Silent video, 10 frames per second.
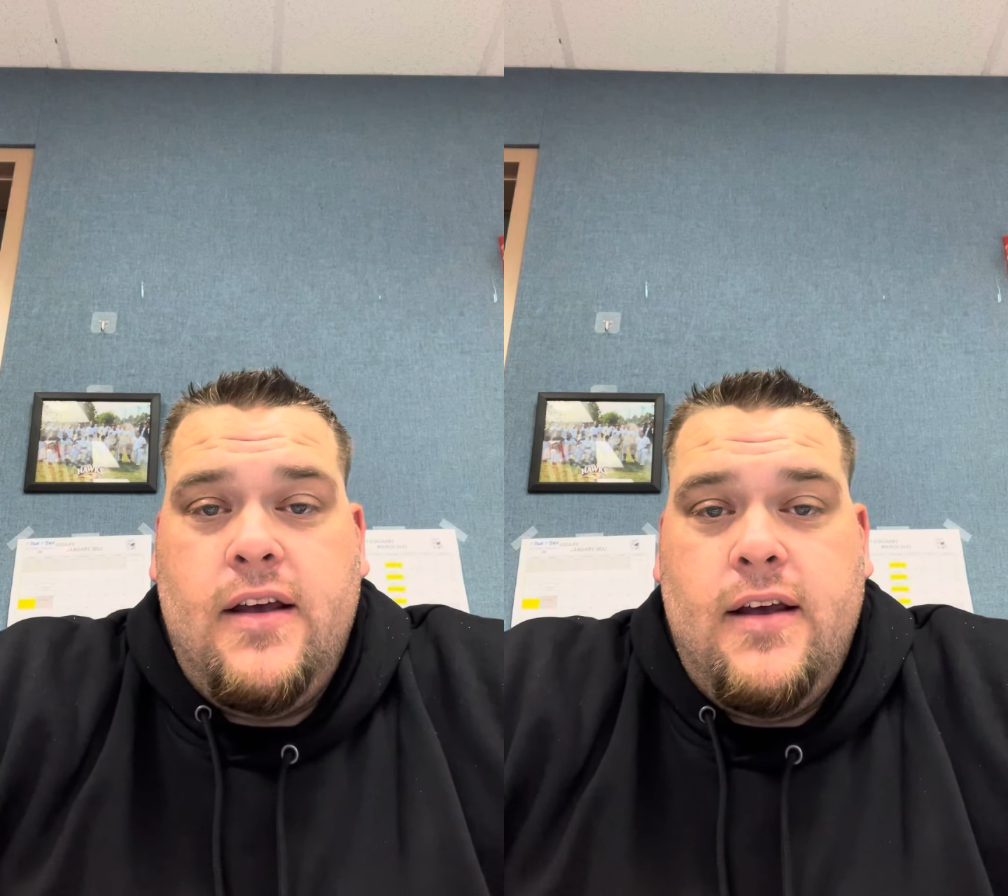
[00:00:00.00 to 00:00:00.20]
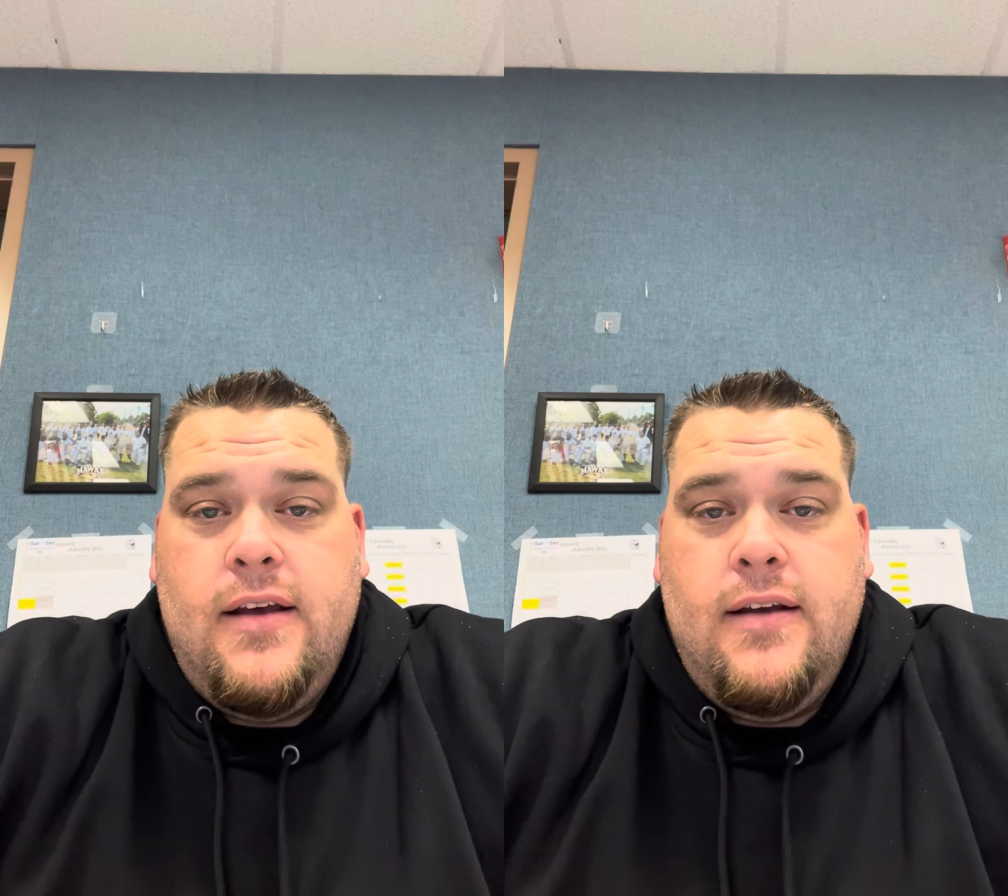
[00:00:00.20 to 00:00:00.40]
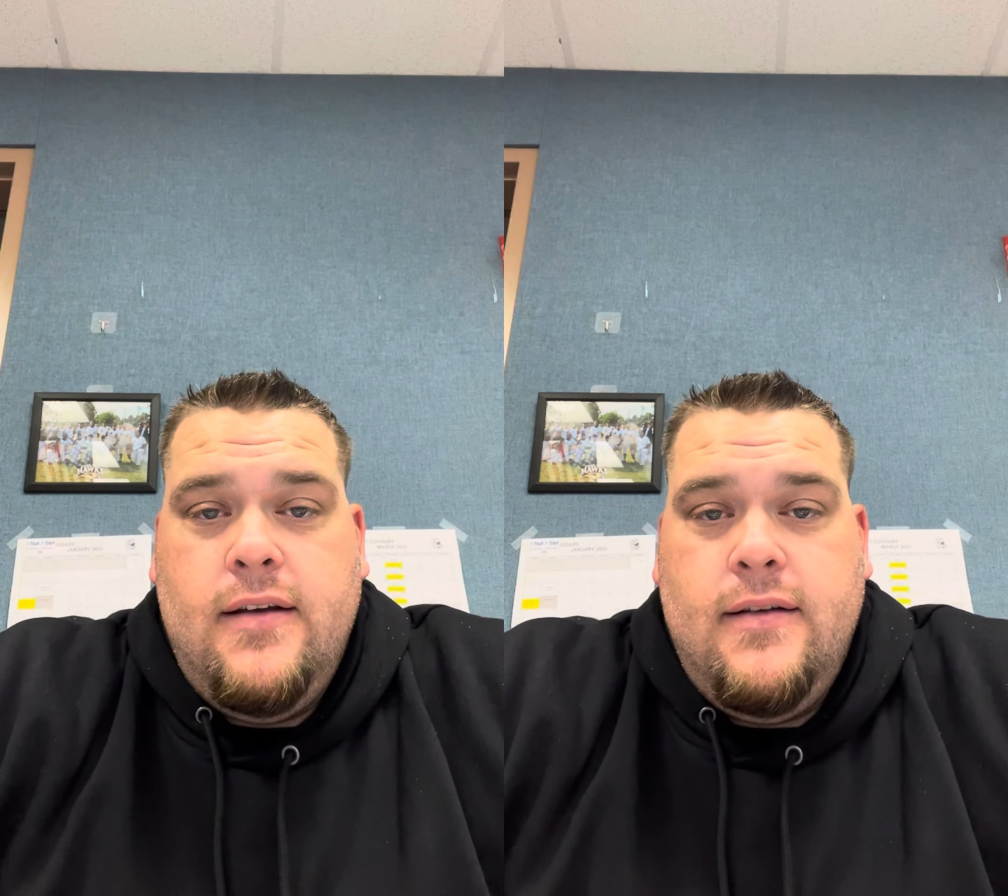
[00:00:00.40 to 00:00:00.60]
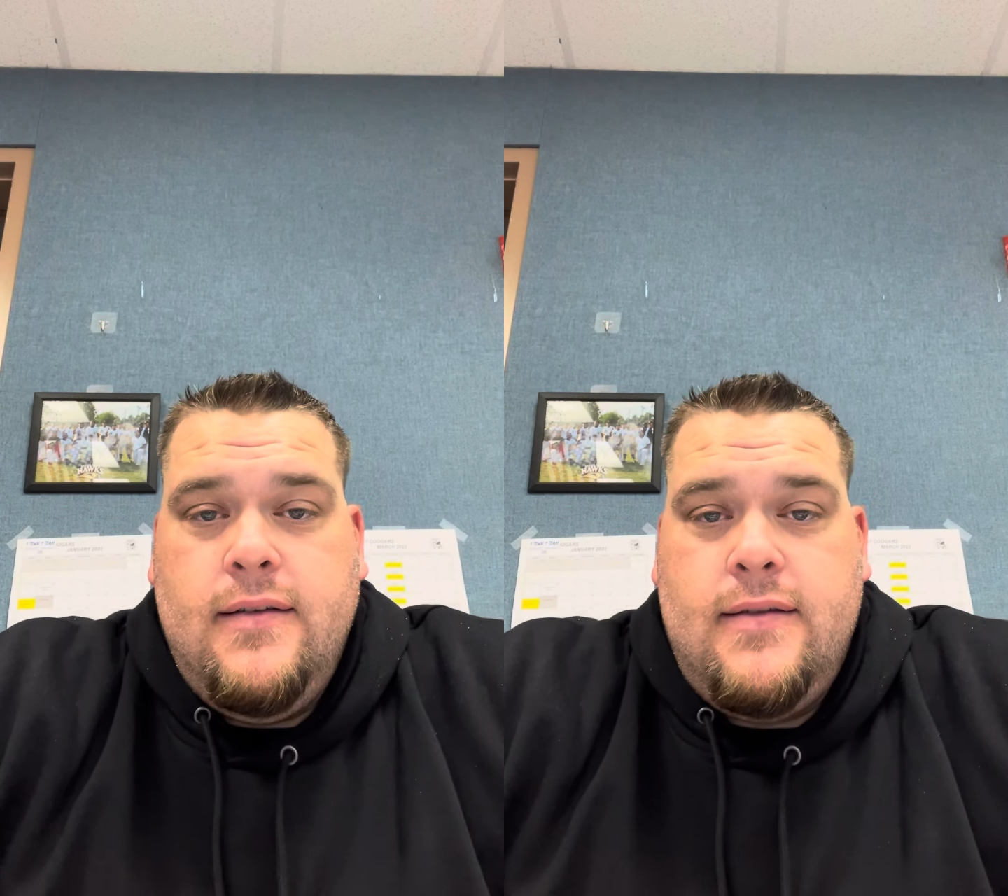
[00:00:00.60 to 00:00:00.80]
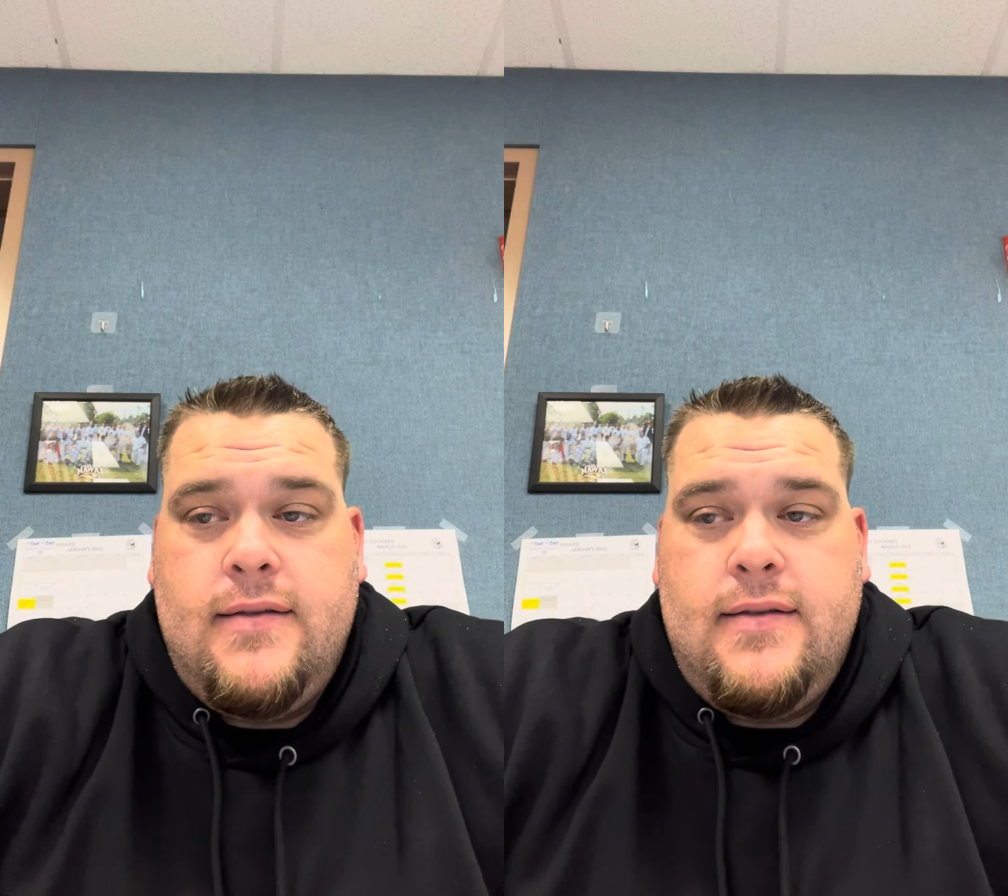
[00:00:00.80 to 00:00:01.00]

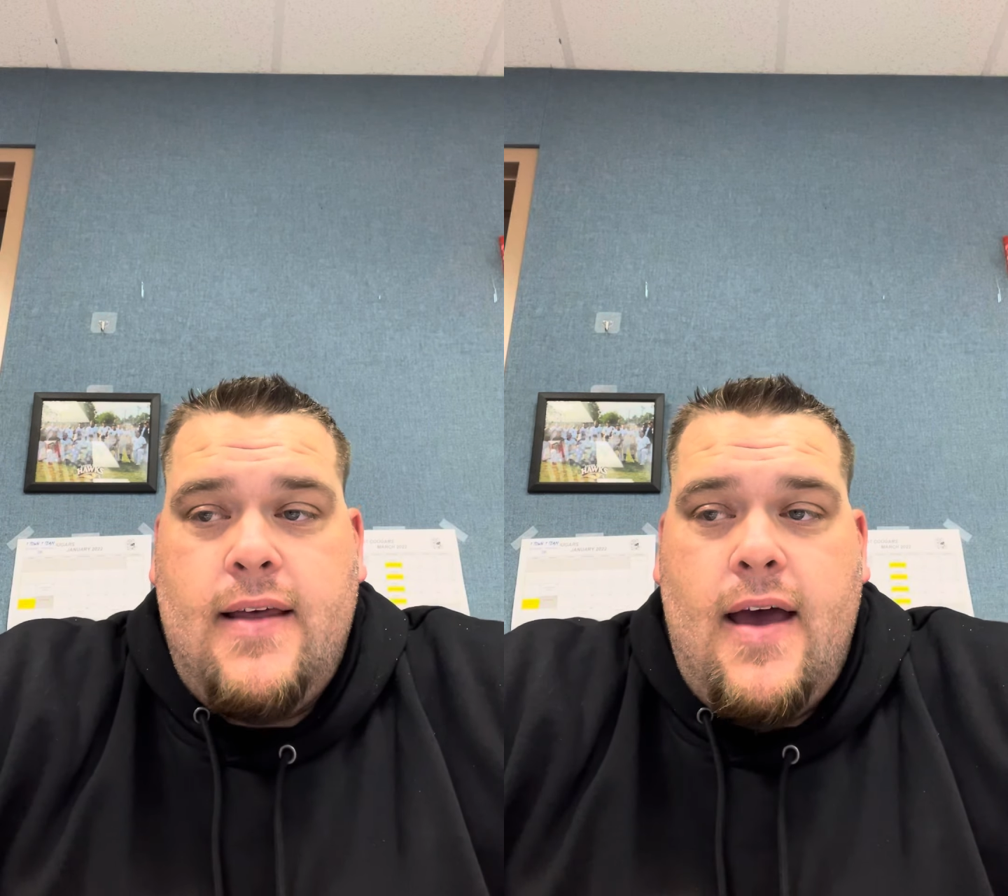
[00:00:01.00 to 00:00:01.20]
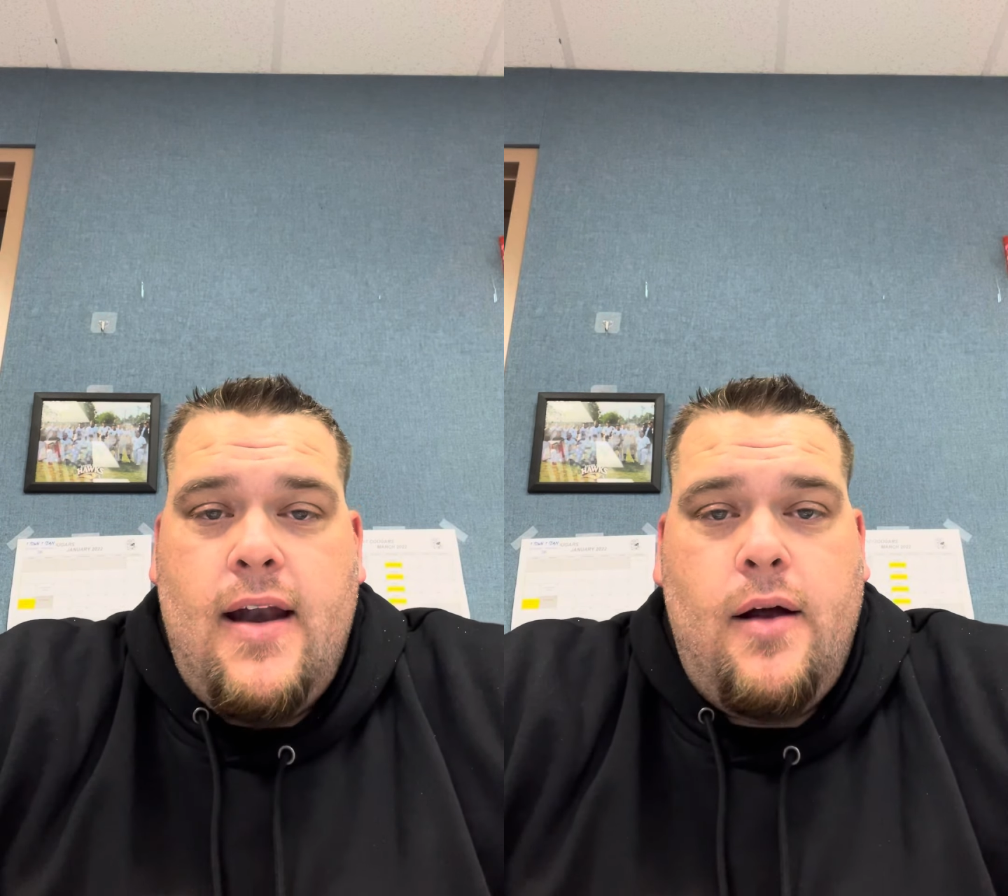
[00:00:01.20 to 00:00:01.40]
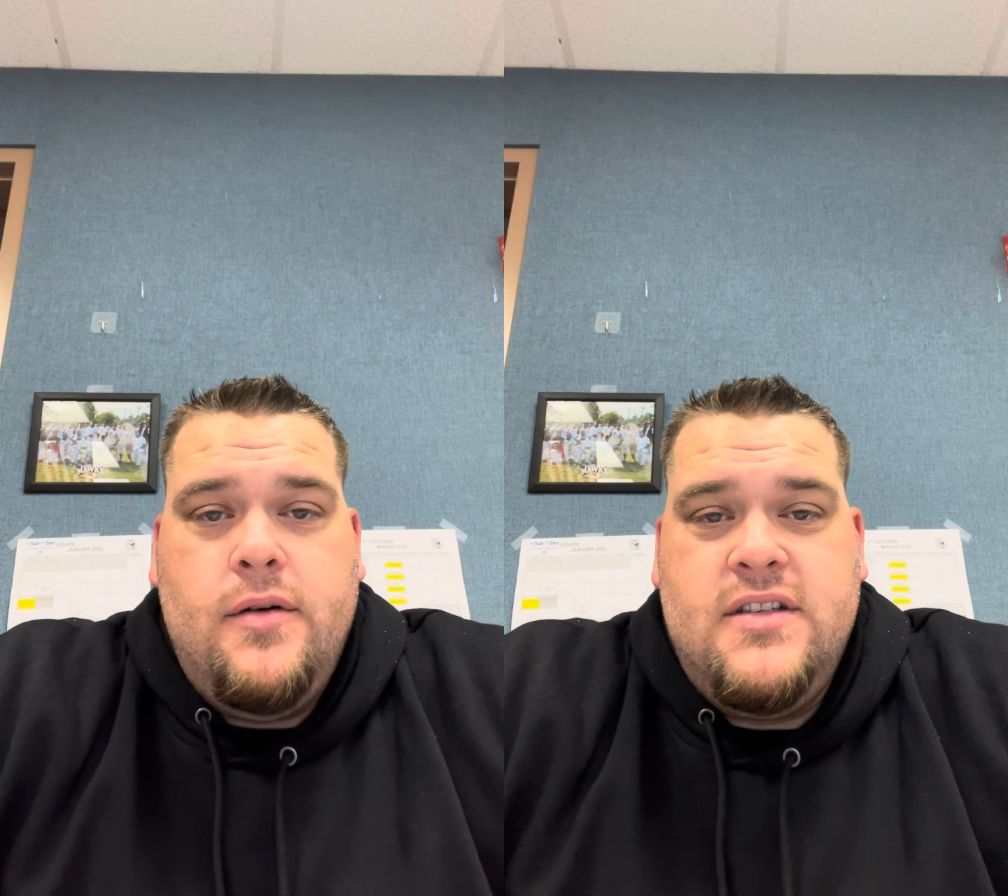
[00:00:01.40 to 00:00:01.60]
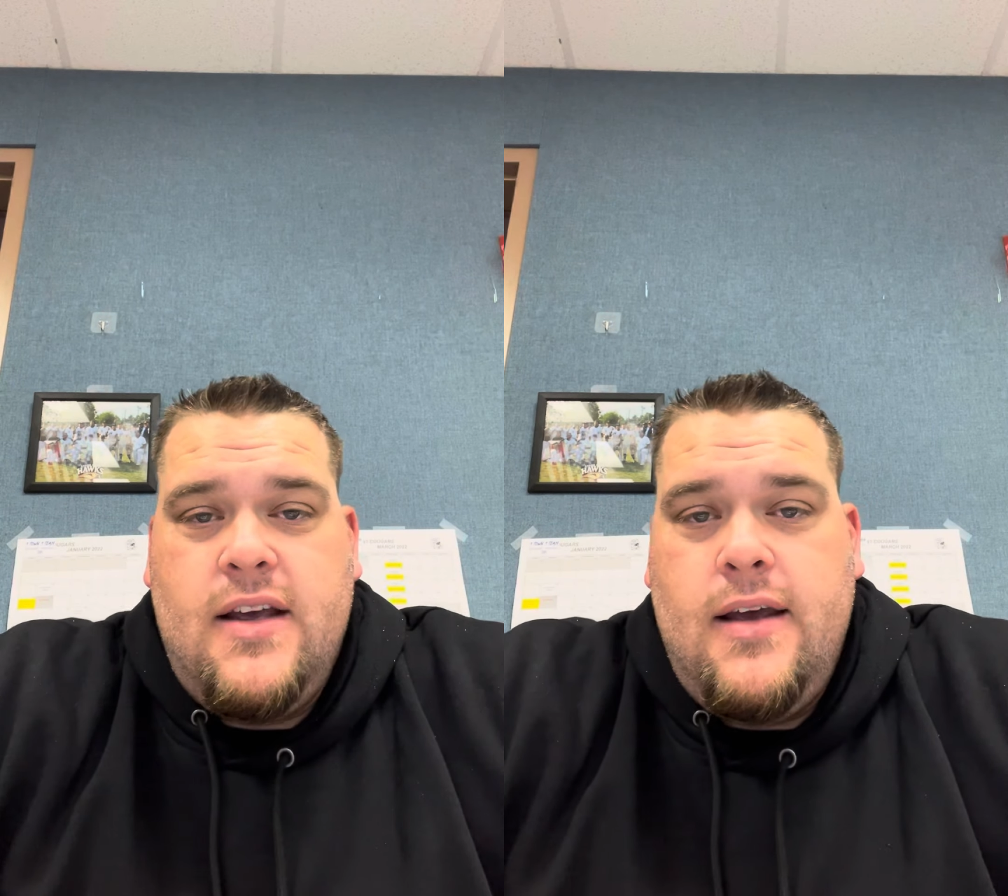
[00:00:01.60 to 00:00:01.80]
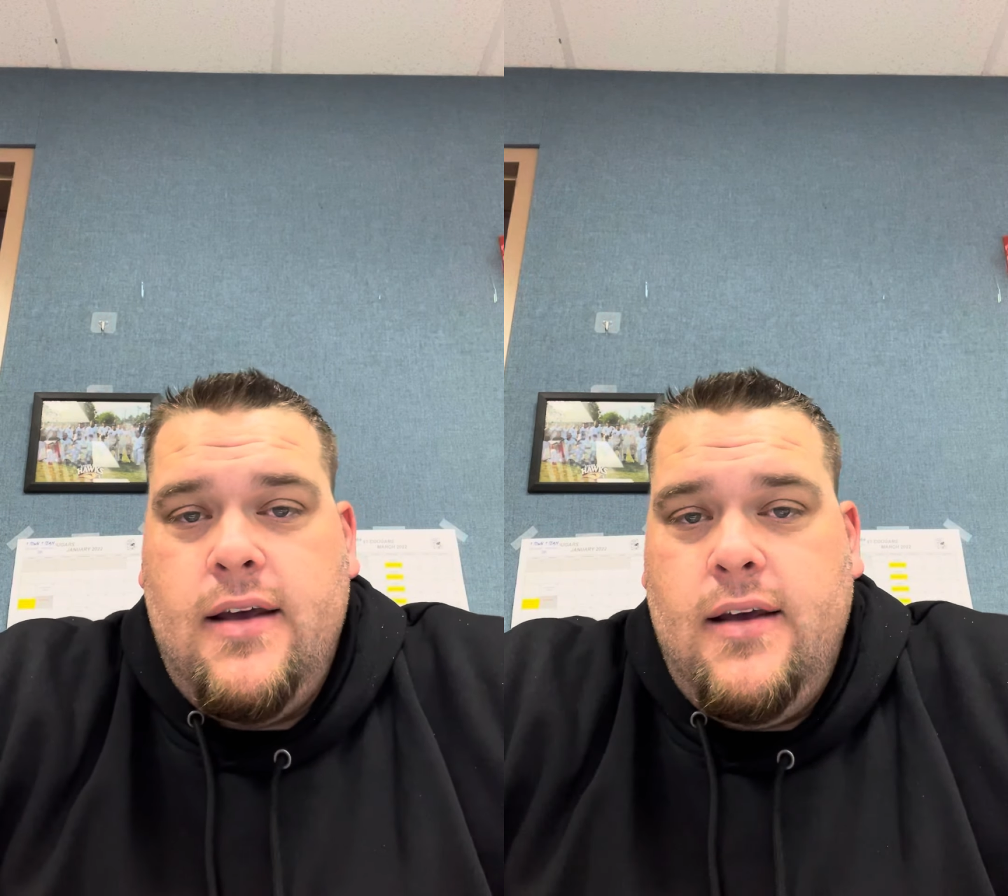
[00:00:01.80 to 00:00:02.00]
is that I was
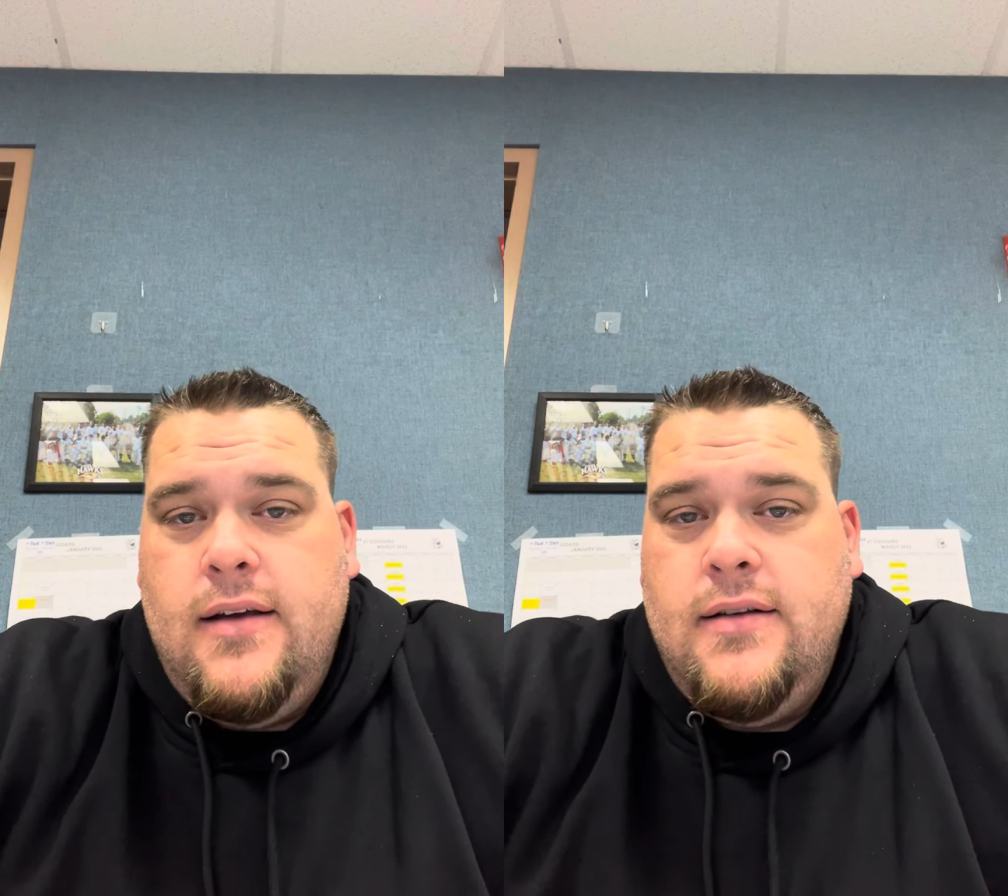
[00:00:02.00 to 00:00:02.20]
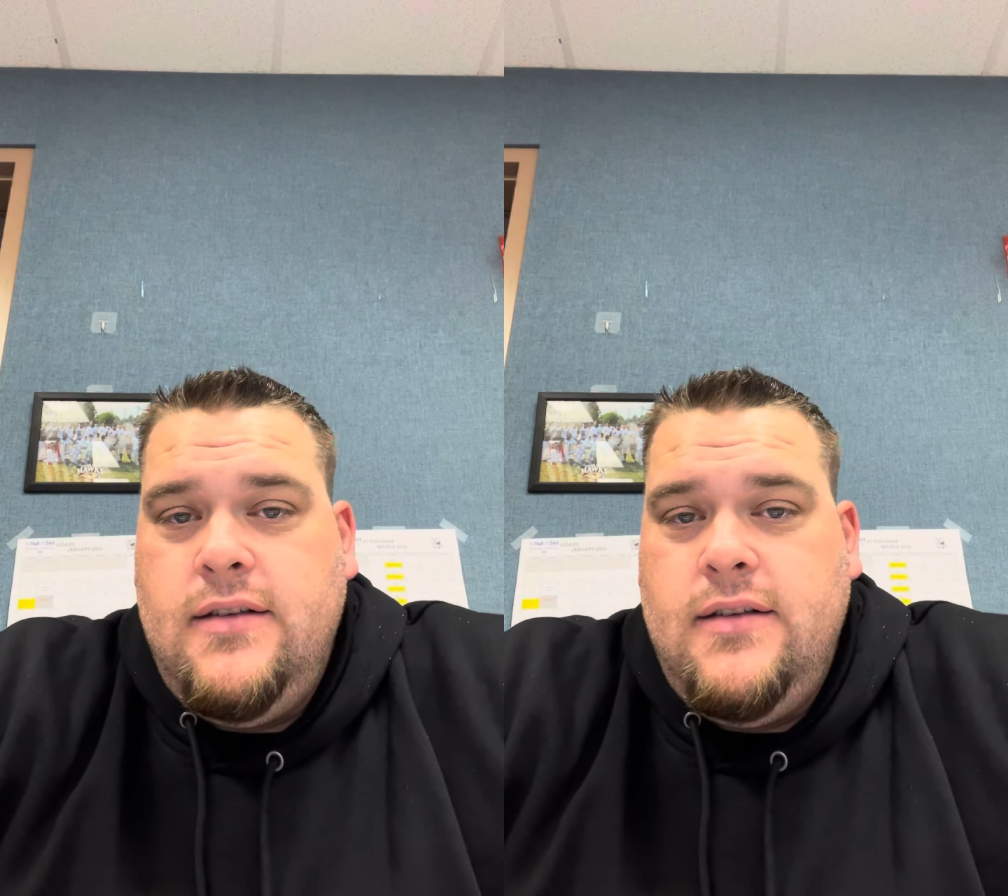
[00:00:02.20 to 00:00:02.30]
a